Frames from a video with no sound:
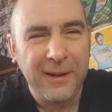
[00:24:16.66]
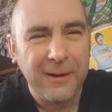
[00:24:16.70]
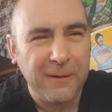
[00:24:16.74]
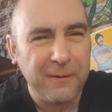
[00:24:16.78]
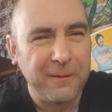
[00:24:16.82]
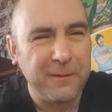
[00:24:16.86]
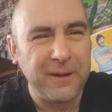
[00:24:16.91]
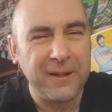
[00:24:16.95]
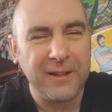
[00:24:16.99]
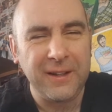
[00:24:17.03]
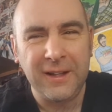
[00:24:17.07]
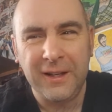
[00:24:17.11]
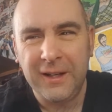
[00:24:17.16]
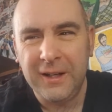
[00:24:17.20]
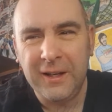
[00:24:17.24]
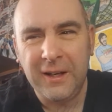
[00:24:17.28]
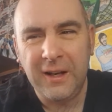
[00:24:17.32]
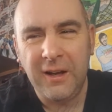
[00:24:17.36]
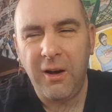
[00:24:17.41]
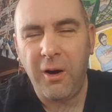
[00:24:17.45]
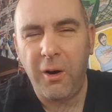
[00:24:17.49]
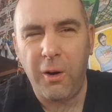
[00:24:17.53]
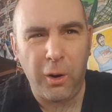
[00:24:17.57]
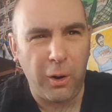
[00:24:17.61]
I think,
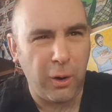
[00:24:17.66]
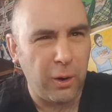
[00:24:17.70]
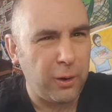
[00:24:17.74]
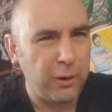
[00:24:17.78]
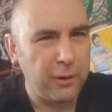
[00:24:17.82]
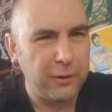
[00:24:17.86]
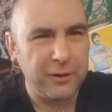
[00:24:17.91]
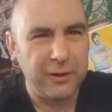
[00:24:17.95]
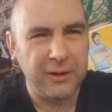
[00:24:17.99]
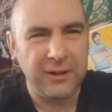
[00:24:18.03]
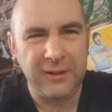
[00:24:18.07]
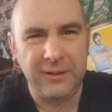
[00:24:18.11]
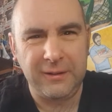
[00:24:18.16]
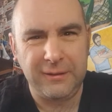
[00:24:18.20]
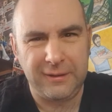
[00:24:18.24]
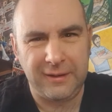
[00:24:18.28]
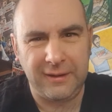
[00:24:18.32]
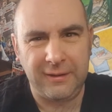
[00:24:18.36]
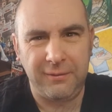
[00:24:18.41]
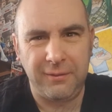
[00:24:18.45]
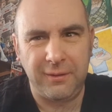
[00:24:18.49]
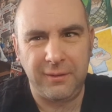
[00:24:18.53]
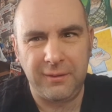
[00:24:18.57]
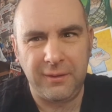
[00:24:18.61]
you
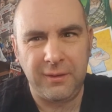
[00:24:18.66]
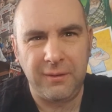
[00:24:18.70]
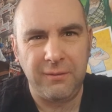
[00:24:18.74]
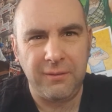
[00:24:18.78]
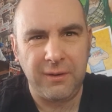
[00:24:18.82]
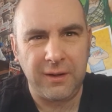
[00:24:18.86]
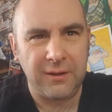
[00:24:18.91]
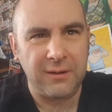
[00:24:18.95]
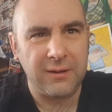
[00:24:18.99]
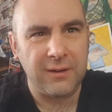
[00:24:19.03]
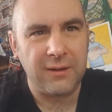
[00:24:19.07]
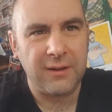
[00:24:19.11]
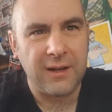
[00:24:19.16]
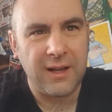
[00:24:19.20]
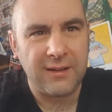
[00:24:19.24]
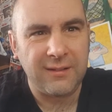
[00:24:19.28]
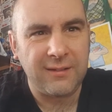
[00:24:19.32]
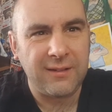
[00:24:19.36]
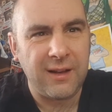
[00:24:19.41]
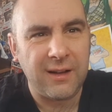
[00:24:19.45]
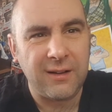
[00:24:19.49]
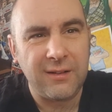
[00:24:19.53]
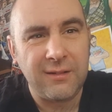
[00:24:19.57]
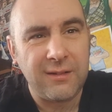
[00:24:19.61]
definitely think
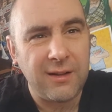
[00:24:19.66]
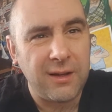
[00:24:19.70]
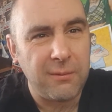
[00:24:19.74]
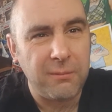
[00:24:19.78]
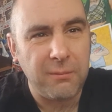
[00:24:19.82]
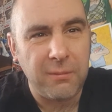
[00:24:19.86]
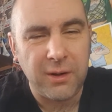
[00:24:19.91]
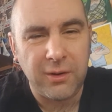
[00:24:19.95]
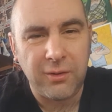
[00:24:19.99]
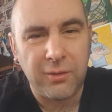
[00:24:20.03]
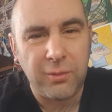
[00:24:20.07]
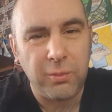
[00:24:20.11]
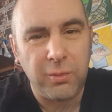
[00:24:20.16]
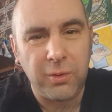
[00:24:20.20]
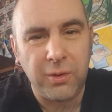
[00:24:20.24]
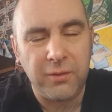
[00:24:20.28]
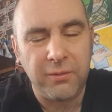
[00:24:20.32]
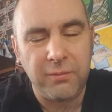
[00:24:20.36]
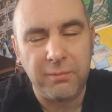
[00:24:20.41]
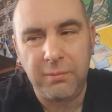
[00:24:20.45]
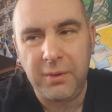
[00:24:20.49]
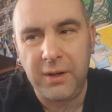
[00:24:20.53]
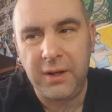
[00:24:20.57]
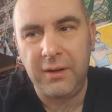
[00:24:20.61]
that tag team match would
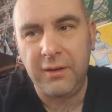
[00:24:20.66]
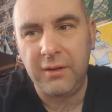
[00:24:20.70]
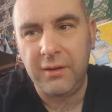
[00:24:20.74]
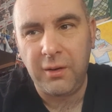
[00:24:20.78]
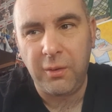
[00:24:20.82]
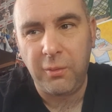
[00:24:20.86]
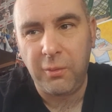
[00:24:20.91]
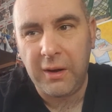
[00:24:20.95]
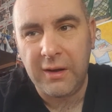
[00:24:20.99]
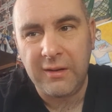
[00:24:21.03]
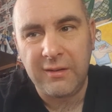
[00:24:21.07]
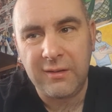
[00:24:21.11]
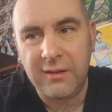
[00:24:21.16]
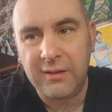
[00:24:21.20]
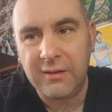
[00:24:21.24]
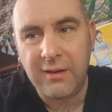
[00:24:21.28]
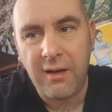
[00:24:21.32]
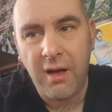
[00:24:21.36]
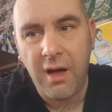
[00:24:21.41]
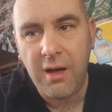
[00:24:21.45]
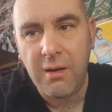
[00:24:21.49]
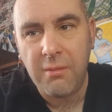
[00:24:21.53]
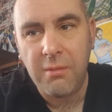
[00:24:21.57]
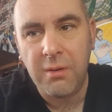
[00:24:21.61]
have been a waste of
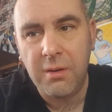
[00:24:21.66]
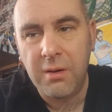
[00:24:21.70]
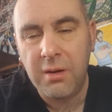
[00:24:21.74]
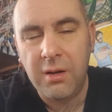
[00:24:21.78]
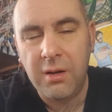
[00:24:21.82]
time.